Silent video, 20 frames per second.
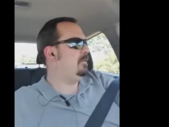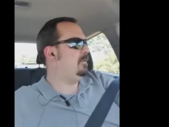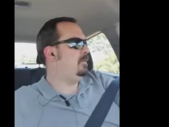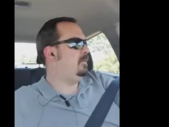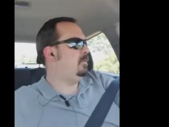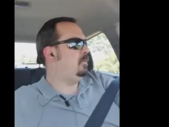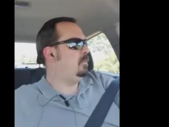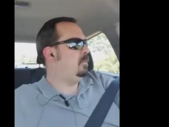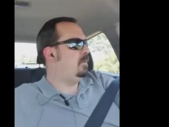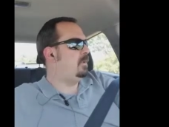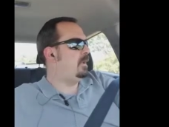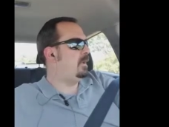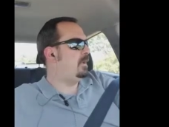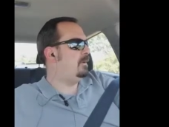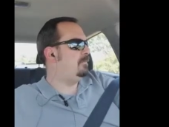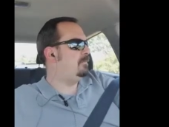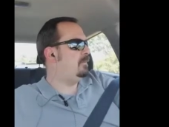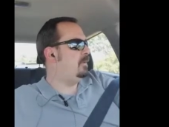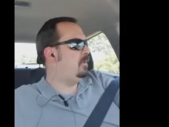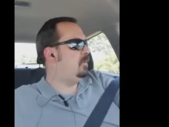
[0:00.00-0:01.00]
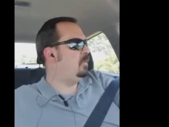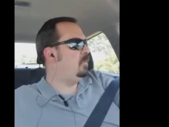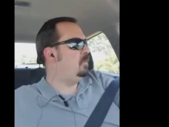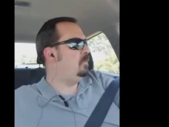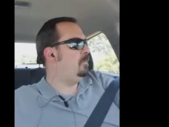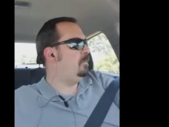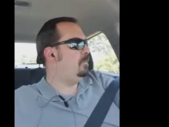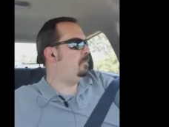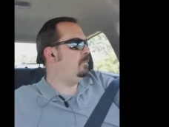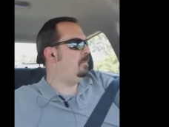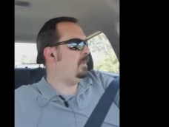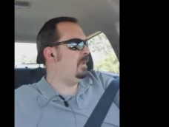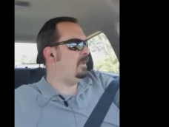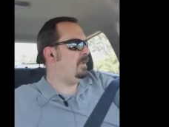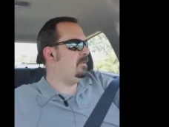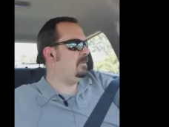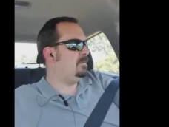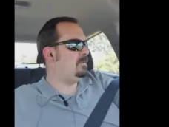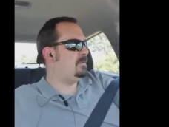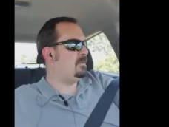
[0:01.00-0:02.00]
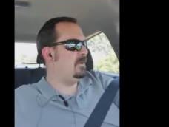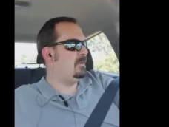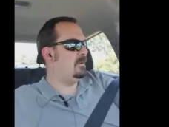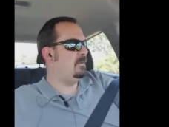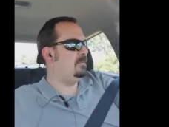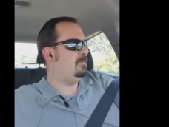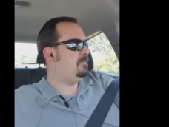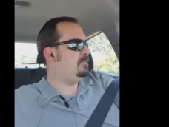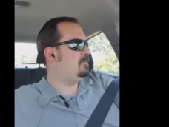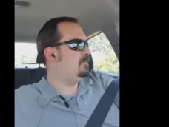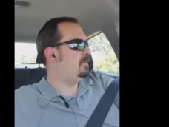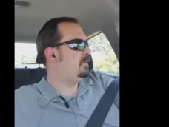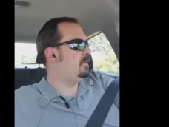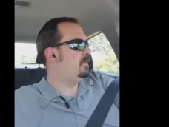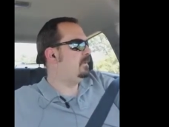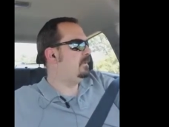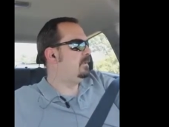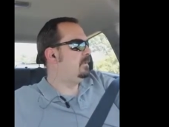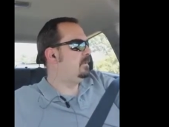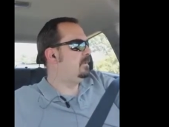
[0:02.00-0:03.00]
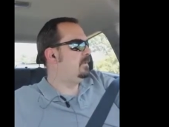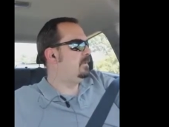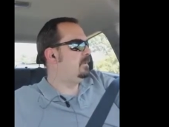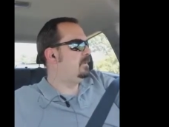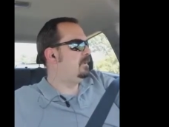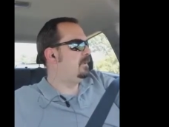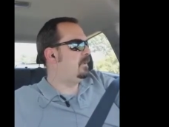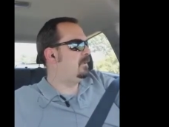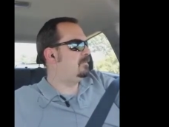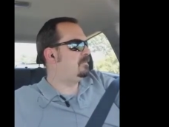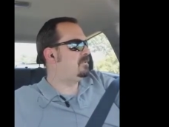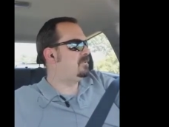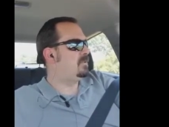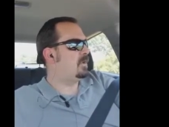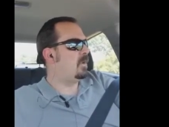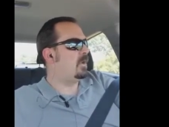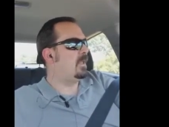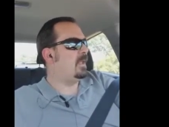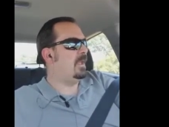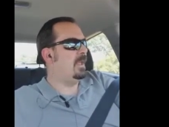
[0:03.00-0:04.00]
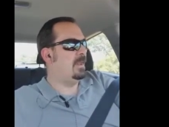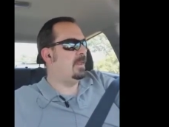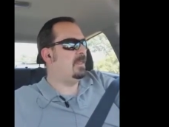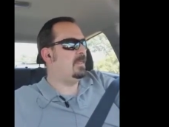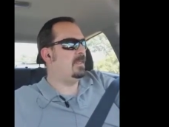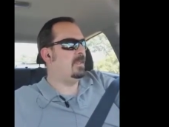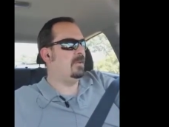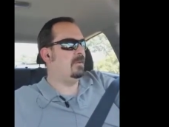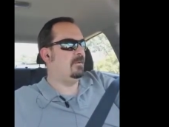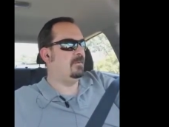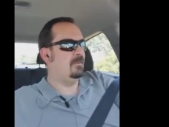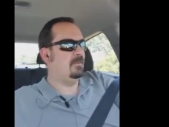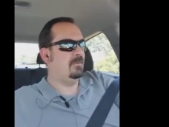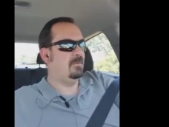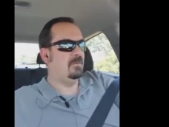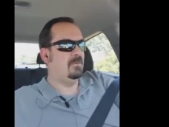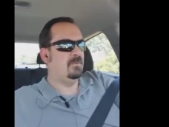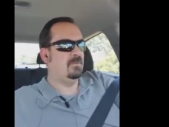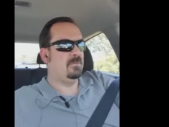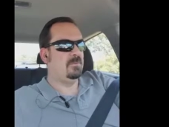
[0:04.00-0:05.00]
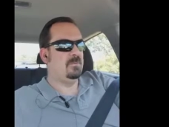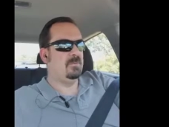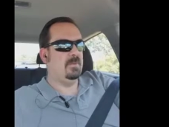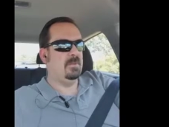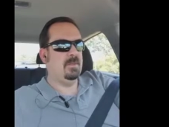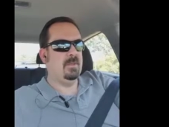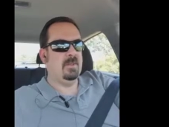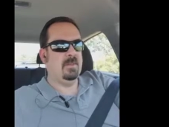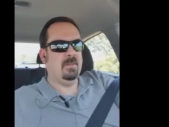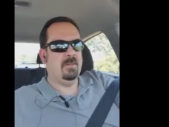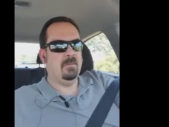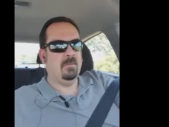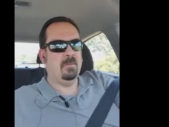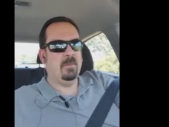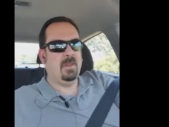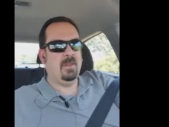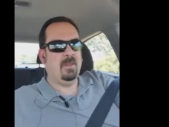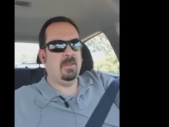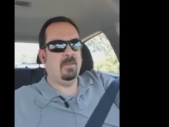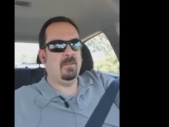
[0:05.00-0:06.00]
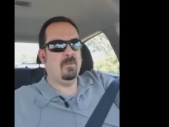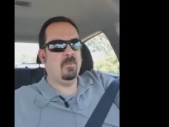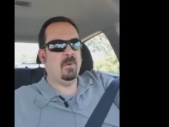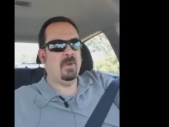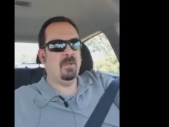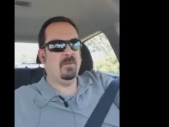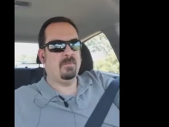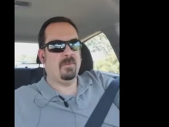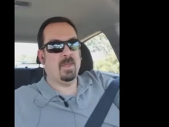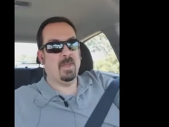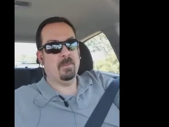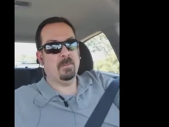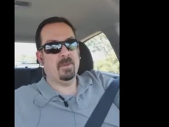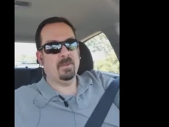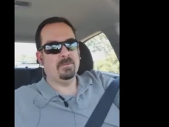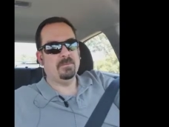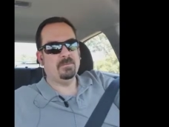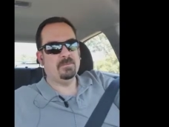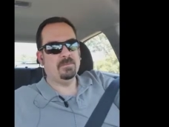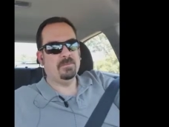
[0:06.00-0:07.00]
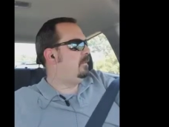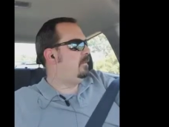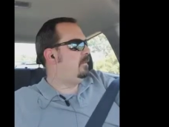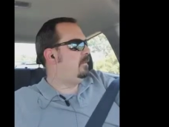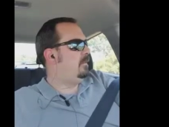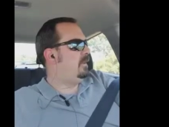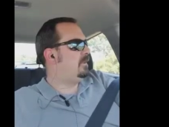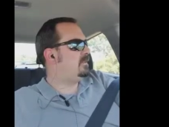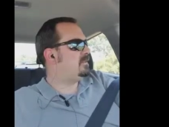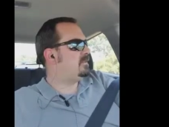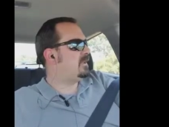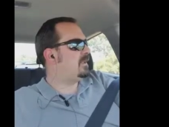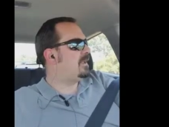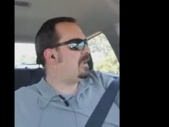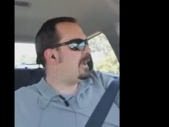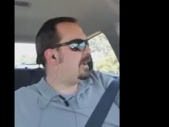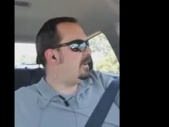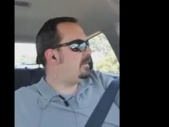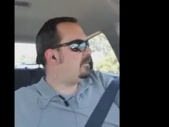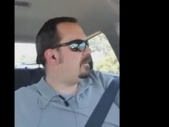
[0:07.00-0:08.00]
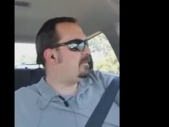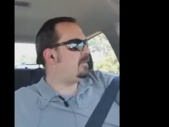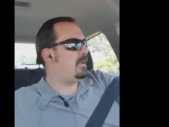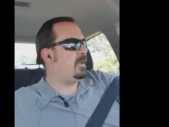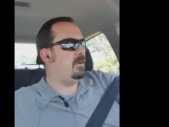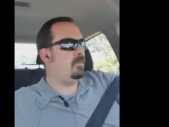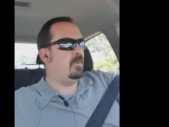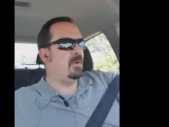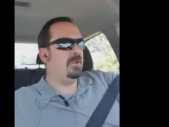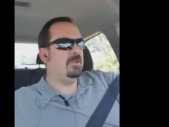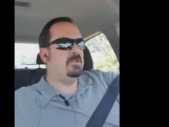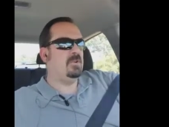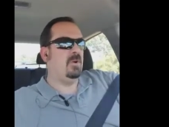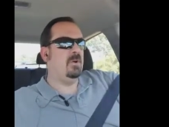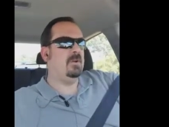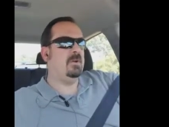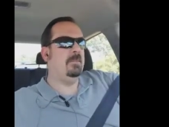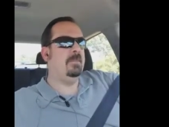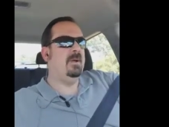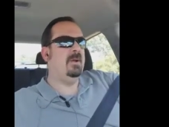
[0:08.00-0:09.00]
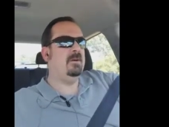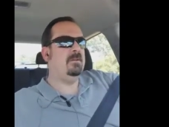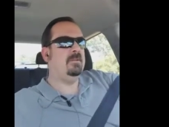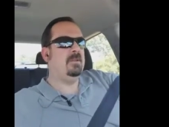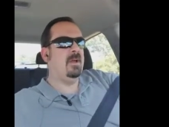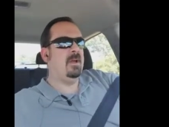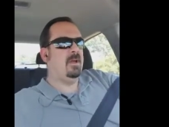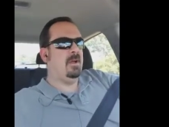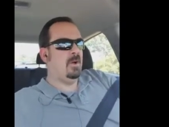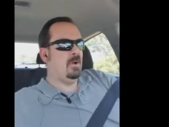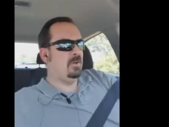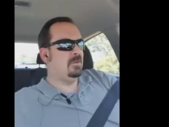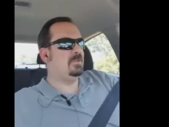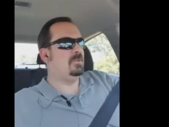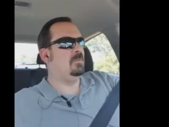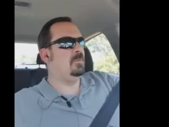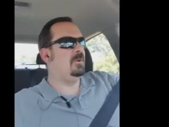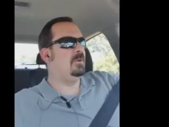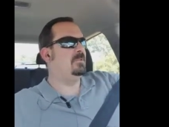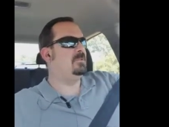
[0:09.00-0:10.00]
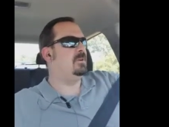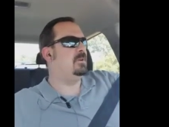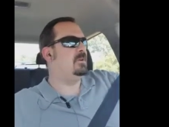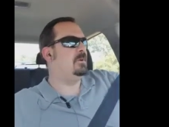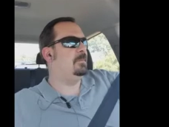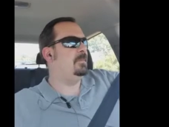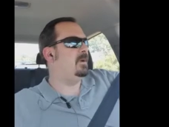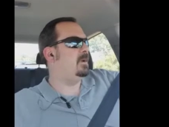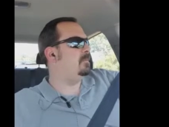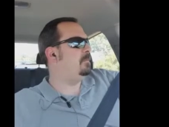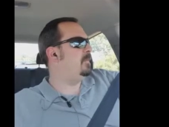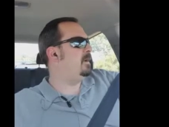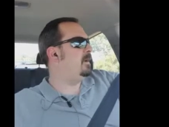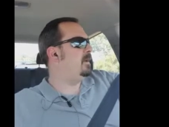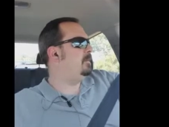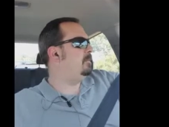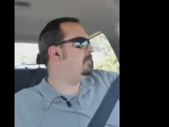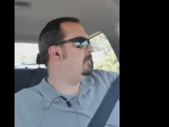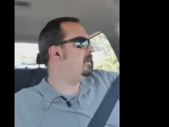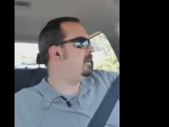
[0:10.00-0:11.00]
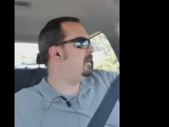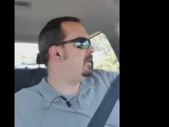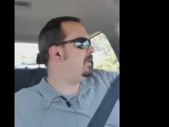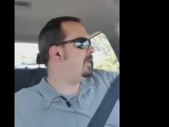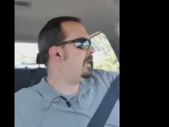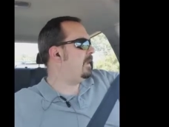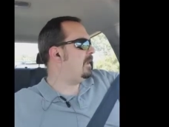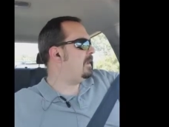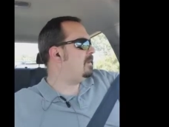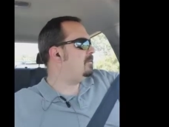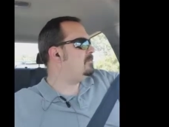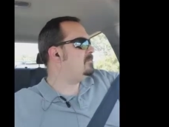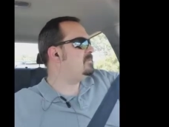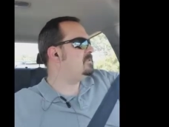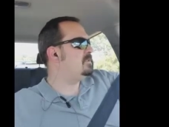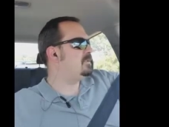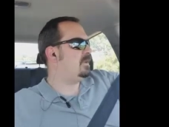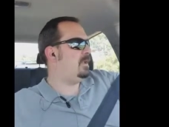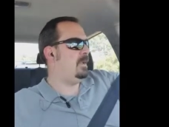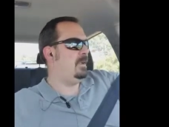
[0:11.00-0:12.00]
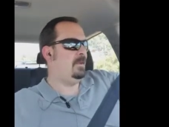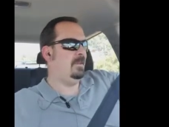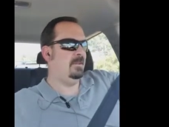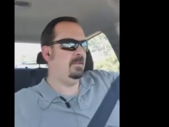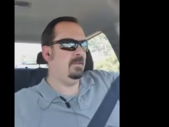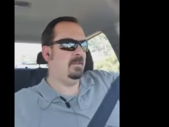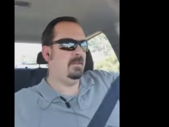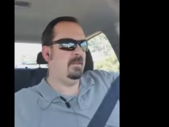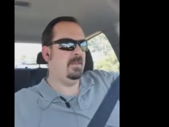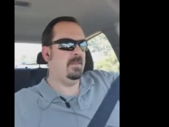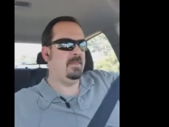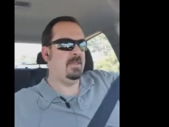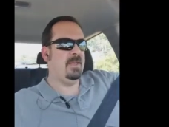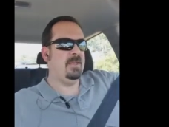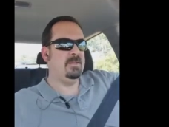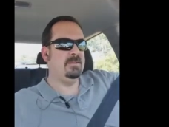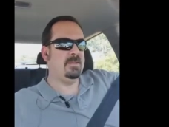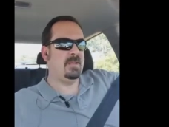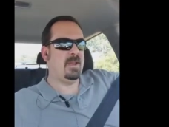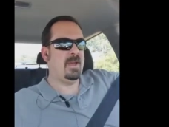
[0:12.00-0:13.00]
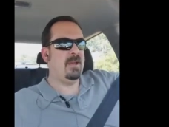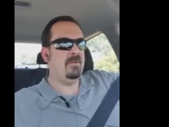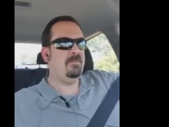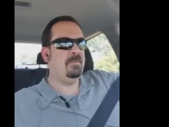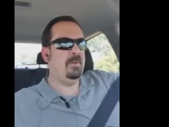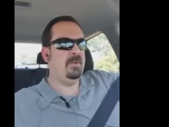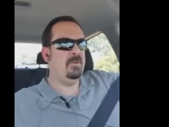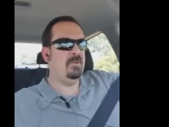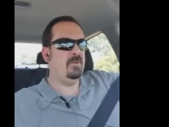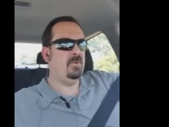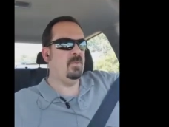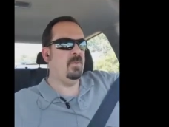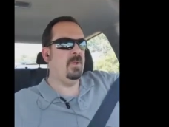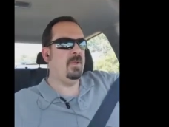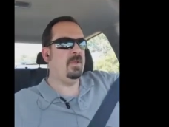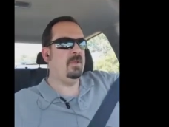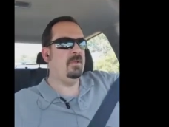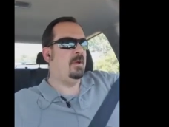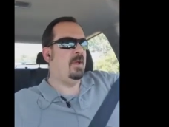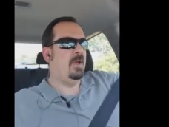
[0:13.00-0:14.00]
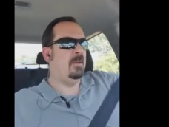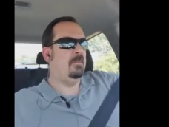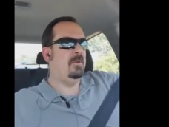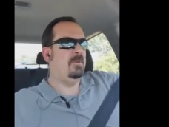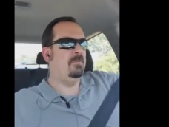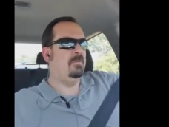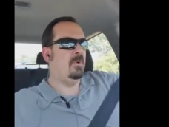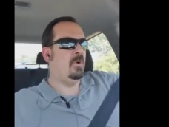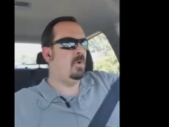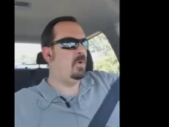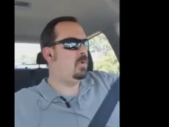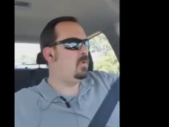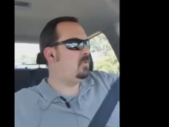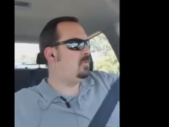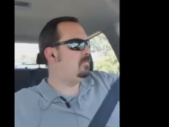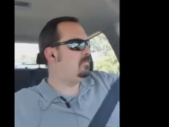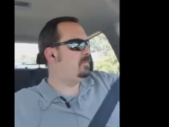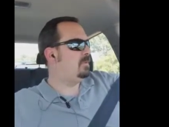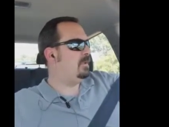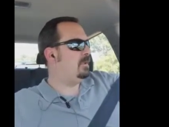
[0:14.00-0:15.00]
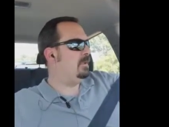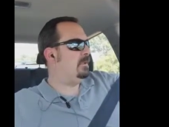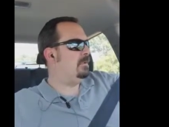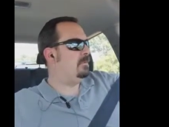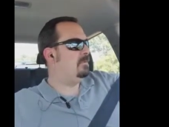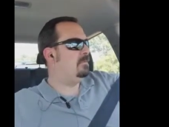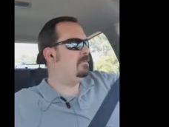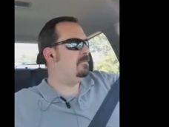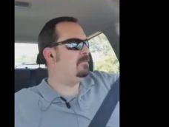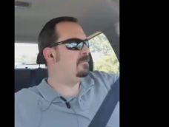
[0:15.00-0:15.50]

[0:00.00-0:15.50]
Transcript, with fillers: you will have no means of, of starting anything in the, in the way of gaming that's the kind of thing I want to talk about. I also want to talk about my, my games and the things that I've been doing. I'm involved in